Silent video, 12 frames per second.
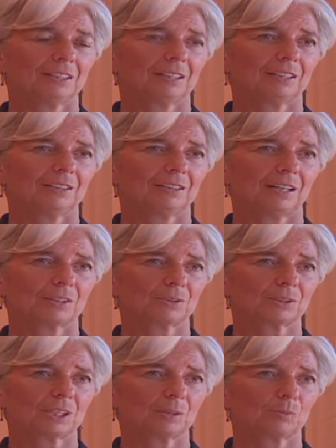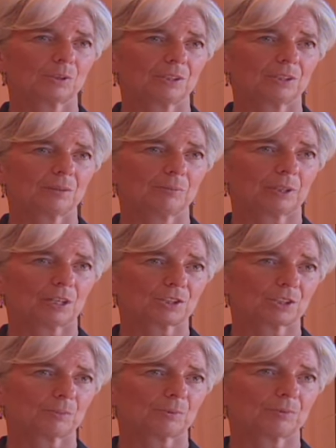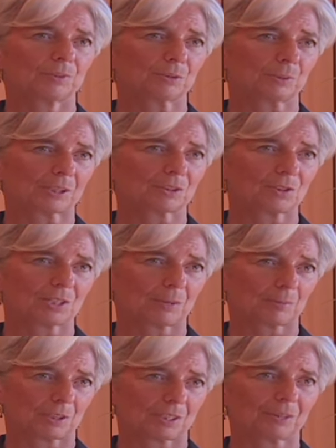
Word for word: uh, at the time when the managing director stepped